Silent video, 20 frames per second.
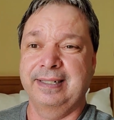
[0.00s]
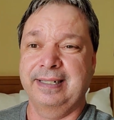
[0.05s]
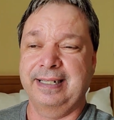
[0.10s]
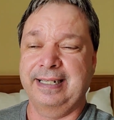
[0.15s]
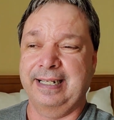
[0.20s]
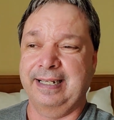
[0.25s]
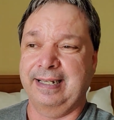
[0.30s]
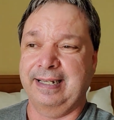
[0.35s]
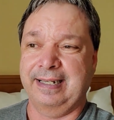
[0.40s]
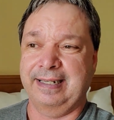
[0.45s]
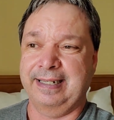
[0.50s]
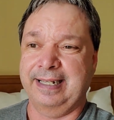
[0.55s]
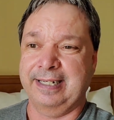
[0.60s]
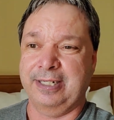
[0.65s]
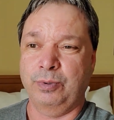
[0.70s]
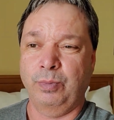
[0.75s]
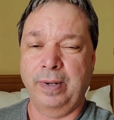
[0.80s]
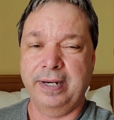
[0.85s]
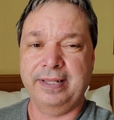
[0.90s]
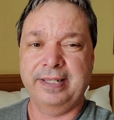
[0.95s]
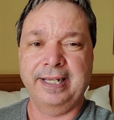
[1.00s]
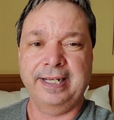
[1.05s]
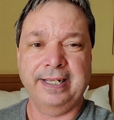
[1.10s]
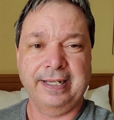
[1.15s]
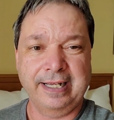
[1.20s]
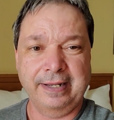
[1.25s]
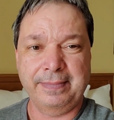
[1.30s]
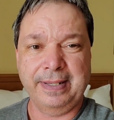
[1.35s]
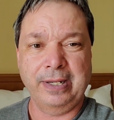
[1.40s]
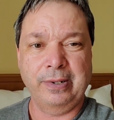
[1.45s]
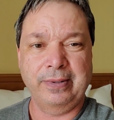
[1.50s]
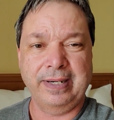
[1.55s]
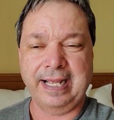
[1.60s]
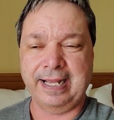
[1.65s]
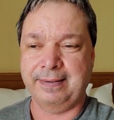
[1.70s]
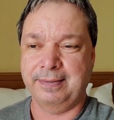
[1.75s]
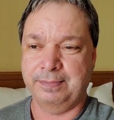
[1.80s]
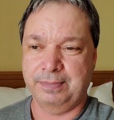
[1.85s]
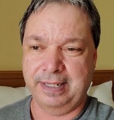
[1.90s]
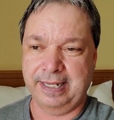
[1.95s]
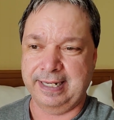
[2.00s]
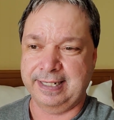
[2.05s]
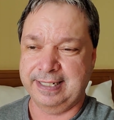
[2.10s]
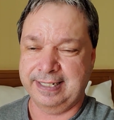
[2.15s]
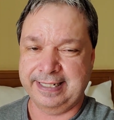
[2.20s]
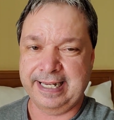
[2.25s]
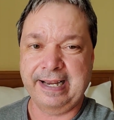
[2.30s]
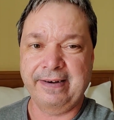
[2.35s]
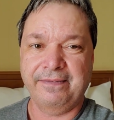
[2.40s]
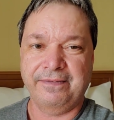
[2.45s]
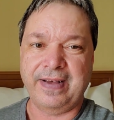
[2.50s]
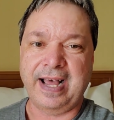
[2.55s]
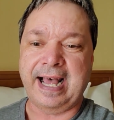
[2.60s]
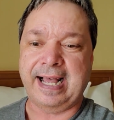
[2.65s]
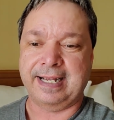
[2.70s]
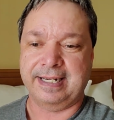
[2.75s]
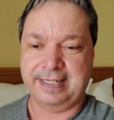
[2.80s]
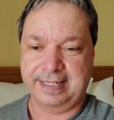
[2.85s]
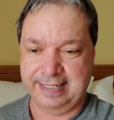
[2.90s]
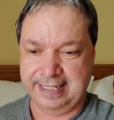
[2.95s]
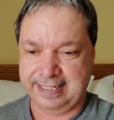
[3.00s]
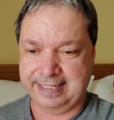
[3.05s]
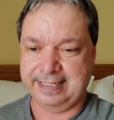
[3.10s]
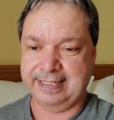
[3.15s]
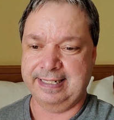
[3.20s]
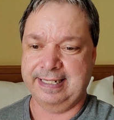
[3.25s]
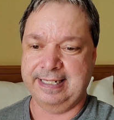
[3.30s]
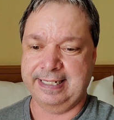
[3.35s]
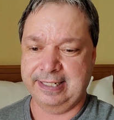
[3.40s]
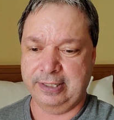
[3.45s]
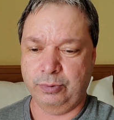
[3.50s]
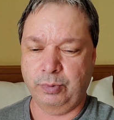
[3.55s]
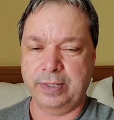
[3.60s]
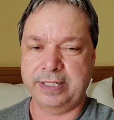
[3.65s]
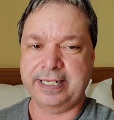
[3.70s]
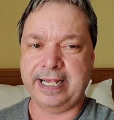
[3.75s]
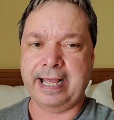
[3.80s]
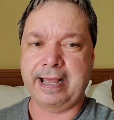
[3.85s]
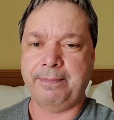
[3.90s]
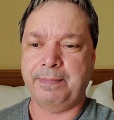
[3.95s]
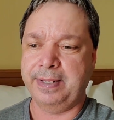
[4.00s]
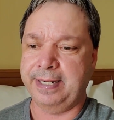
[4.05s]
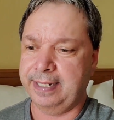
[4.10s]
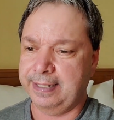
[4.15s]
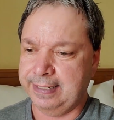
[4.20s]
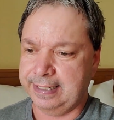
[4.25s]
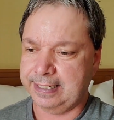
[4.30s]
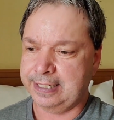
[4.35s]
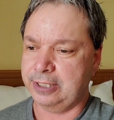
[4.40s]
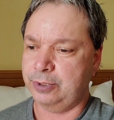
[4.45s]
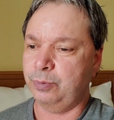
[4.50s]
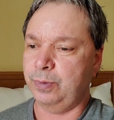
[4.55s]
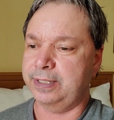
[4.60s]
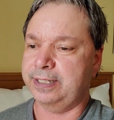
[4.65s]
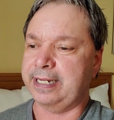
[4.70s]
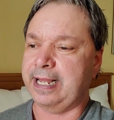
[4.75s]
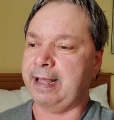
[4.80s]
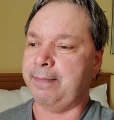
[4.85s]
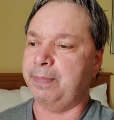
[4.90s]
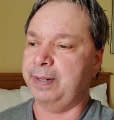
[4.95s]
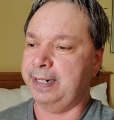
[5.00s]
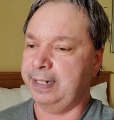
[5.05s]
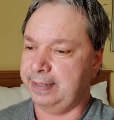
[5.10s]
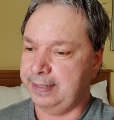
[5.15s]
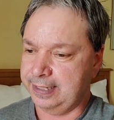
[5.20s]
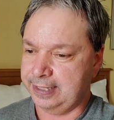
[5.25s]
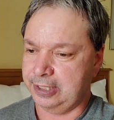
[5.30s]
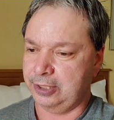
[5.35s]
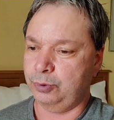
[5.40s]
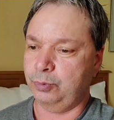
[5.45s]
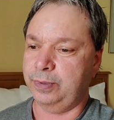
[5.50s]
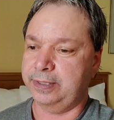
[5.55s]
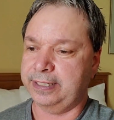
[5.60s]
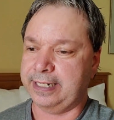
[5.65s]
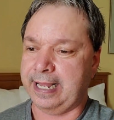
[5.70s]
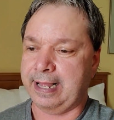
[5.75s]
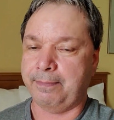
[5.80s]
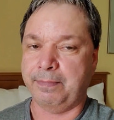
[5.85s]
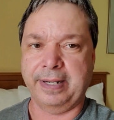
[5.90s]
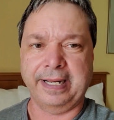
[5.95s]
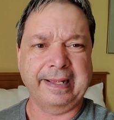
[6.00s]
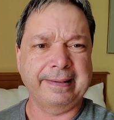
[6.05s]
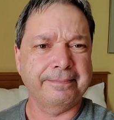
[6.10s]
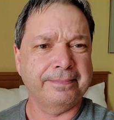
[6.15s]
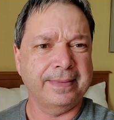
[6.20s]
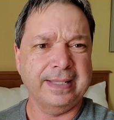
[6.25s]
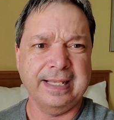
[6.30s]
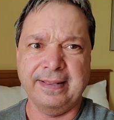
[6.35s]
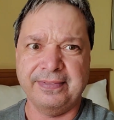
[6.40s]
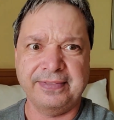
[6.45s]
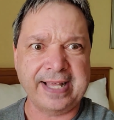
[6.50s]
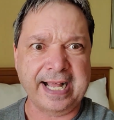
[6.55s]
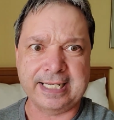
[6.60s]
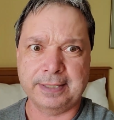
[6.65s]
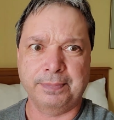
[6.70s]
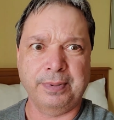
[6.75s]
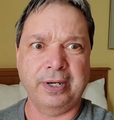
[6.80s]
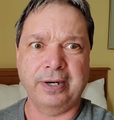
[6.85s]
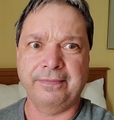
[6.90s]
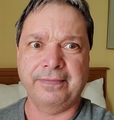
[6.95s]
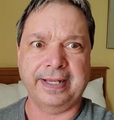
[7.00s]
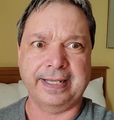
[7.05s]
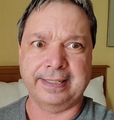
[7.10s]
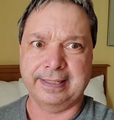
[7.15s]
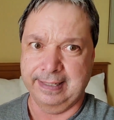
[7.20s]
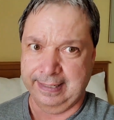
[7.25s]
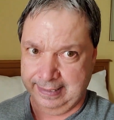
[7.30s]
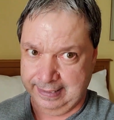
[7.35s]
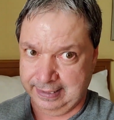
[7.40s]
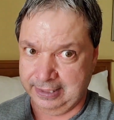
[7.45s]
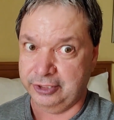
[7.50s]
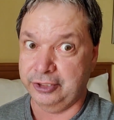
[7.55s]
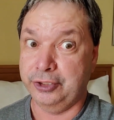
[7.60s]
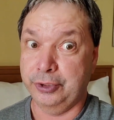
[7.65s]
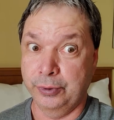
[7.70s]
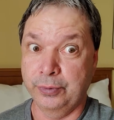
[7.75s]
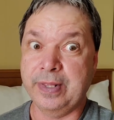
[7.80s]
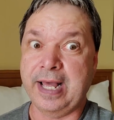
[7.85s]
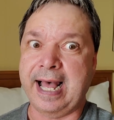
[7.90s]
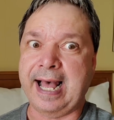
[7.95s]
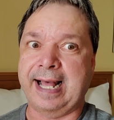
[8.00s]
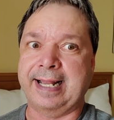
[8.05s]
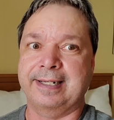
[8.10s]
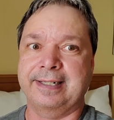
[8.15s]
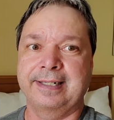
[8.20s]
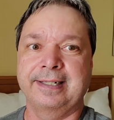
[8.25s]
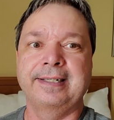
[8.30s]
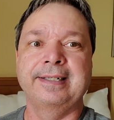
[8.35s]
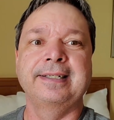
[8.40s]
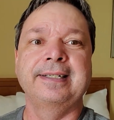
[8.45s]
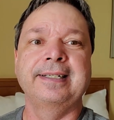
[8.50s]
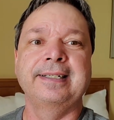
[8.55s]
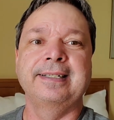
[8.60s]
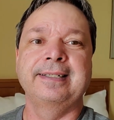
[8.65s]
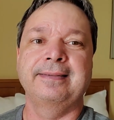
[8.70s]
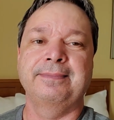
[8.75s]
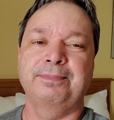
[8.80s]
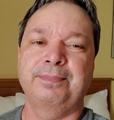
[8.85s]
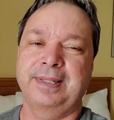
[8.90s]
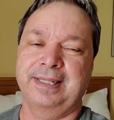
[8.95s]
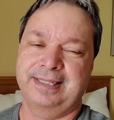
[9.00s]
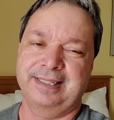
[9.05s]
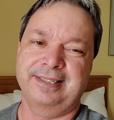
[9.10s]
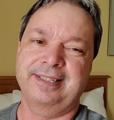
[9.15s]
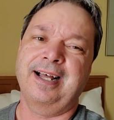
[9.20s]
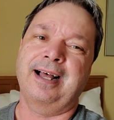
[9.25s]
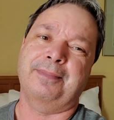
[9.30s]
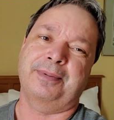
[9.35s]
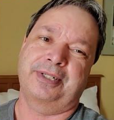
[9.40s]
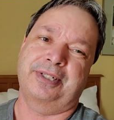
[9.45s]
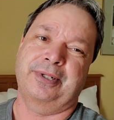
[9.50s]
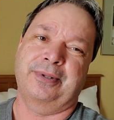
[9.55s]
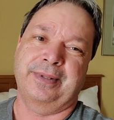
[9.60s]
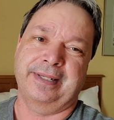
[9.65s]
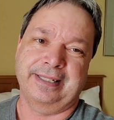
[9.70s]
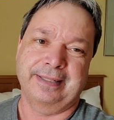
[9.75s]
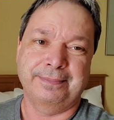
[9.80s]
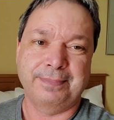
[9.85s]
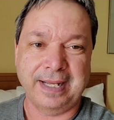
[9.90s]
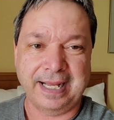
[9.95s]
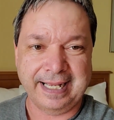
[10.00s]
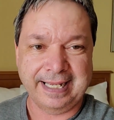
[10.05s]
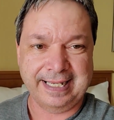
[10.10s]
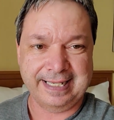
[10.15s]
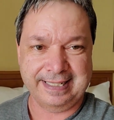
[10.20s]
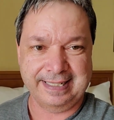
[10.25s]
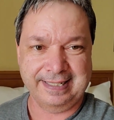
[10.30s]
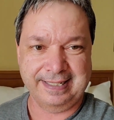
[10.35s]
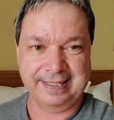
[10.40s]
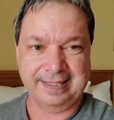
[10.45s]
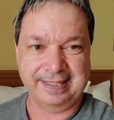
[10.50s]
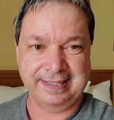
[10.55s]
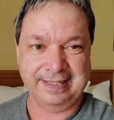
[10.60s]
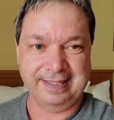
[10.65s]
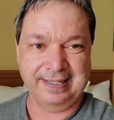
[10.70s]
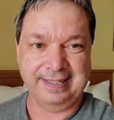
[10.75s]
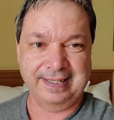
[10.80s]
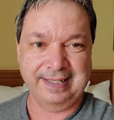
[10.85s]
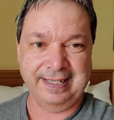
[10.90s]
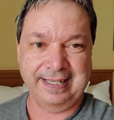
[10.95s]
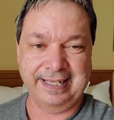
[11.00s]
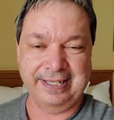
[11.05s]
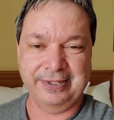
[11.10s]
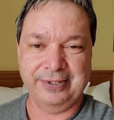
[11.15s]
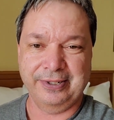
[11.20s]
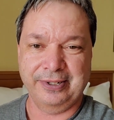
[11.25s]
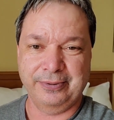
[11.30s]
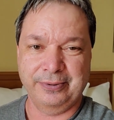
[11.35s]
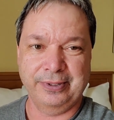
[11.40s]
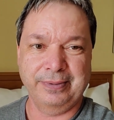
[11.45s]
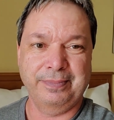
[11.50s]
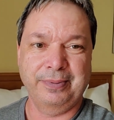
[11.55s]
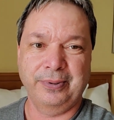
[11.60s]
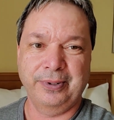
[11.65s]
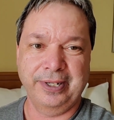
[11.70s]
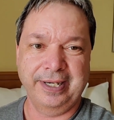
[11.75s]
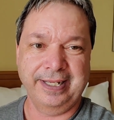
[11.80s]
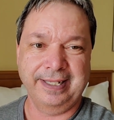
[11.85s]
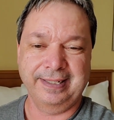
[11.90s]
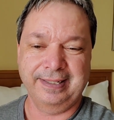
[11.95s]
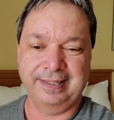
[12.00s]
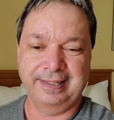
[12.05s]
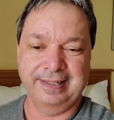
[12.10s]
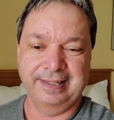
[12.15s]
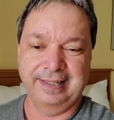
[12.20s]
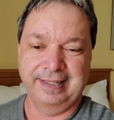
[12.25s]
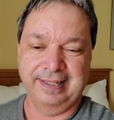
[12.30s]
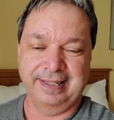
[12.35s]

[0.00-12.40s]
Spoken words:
It's one thing to come out and state facts. This is what's happening. This is what's happening. This is what's happening. That's perfect. Do that. But stop showing the bias in your reporting.